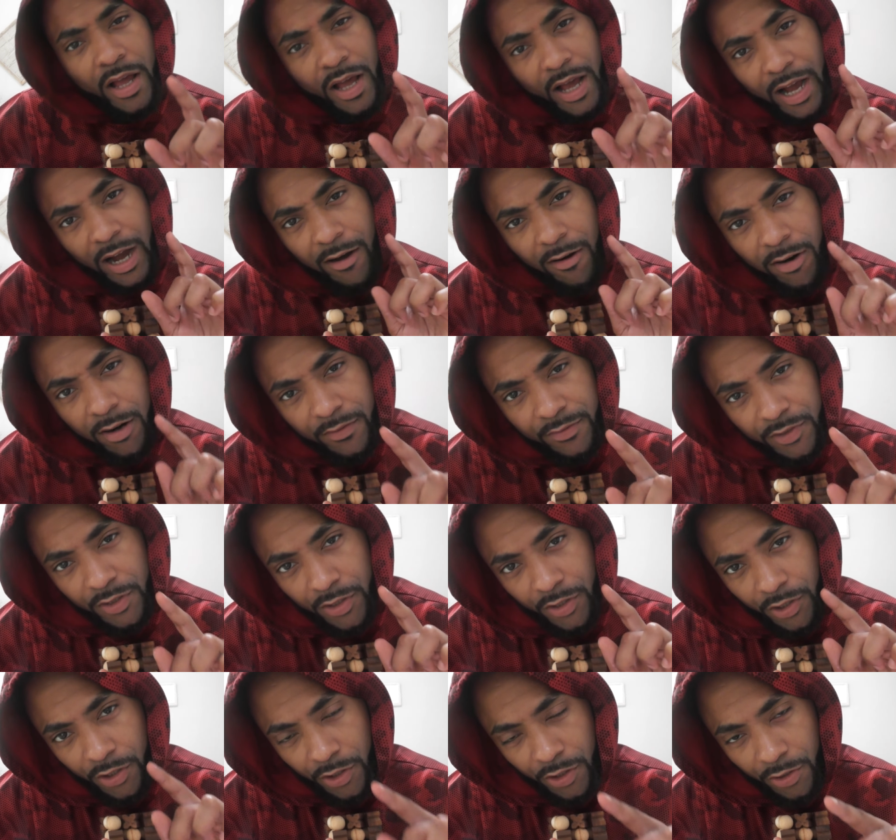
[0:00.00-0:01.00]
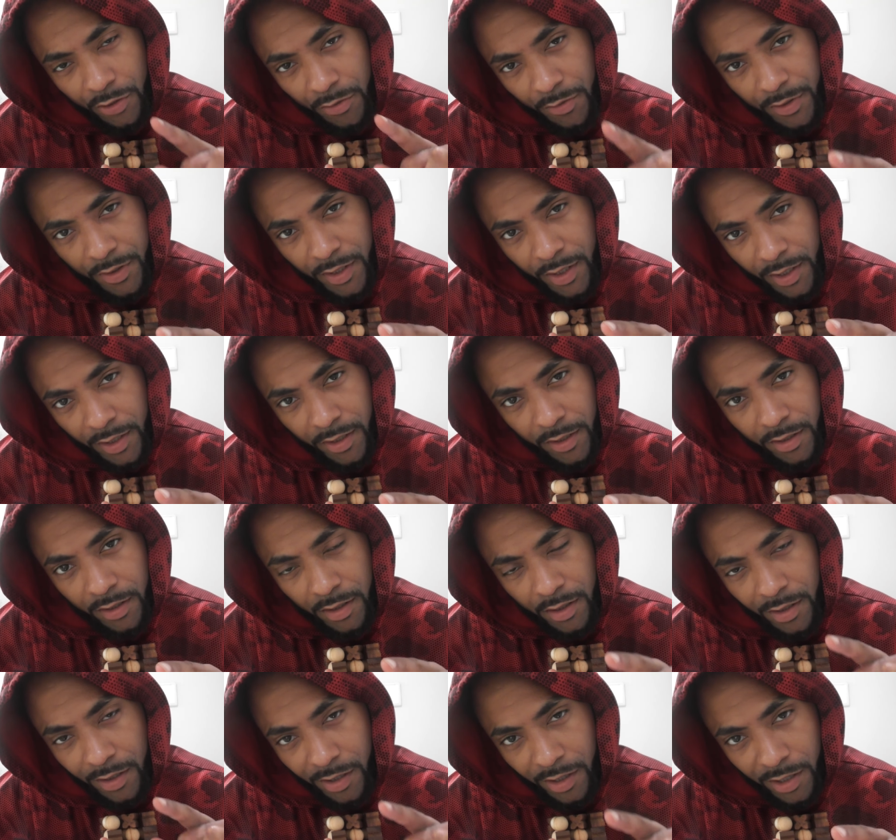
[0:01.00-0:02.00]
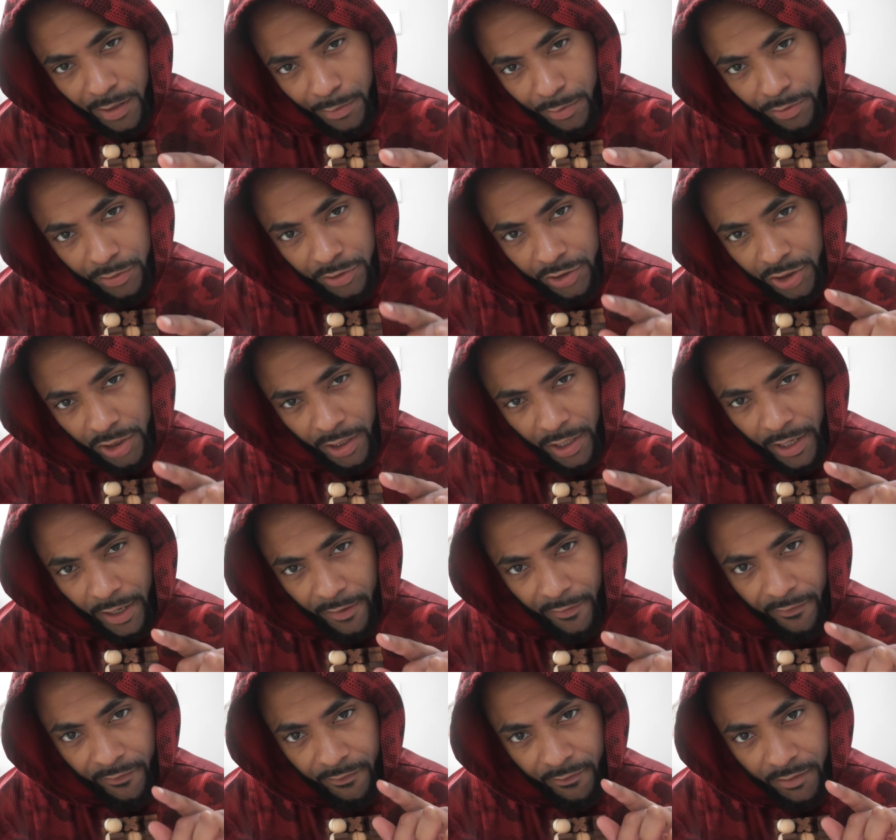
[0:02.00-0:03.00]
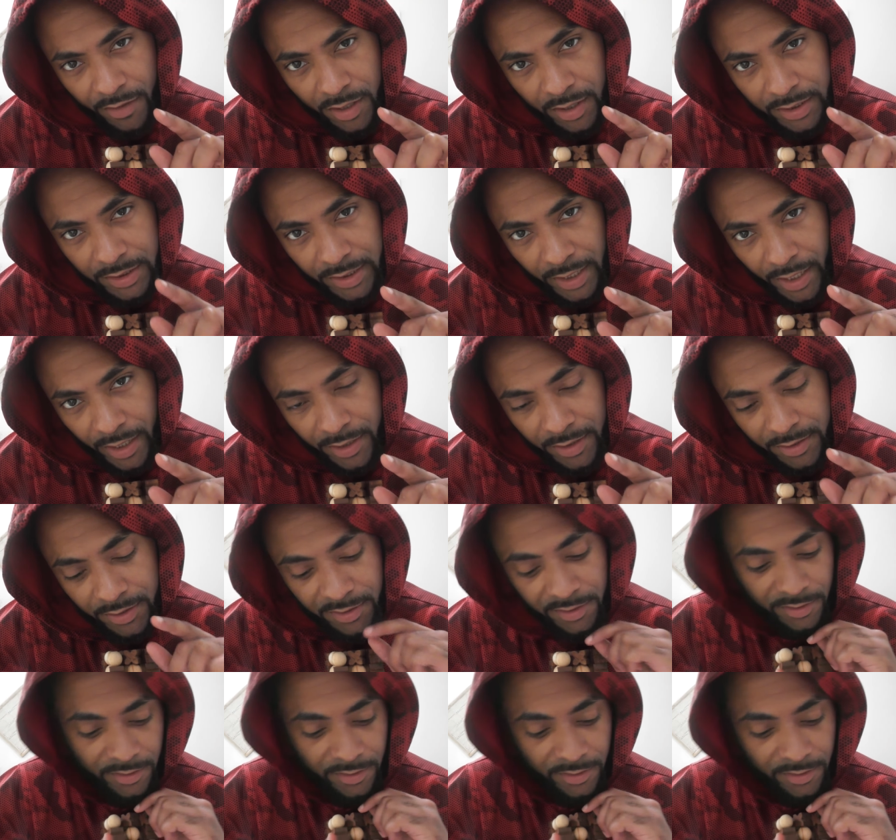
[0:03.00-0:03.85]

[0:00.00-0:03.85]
How often do you think a couple should have sex?